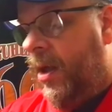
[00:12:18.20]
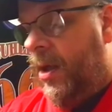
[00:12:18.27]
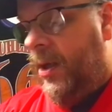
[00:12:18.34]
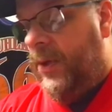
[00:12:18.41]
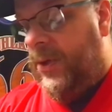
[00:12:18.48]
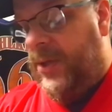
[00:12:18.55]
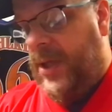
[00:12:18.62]

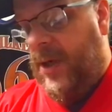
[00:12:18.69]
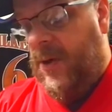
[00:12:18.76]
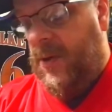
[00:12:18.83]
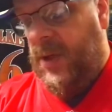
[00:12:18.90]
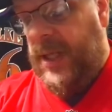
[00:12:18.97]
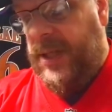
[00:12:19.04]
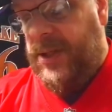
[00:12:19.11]
So
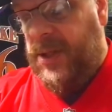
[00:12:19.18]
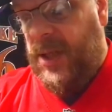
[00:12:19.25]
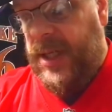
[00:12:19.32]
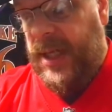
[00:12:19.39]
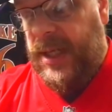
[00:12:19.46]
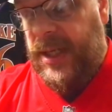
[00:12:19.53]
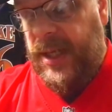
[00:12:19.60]
let's look
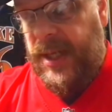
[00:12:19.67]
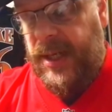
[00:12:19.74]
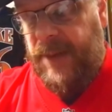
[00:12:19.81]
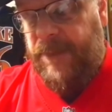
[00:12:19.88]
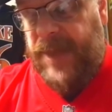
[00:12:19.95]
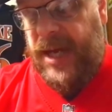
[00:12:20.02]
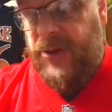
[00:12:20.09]
at
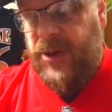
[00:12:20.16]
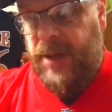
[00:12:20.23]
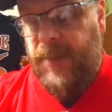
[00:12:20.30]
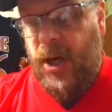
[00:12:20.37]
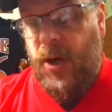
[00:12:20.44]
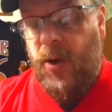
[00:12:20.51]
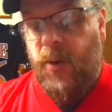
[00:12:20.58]
Patrick
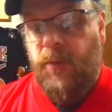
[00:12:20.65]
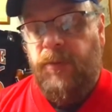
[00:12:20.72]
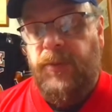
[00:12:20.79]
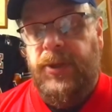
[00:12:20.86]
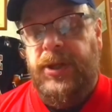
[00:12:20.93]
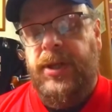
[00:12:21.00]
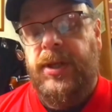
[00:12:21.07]

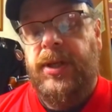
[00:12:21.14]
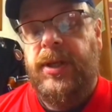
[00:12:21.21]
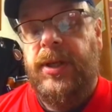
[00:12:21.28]
Mahomes.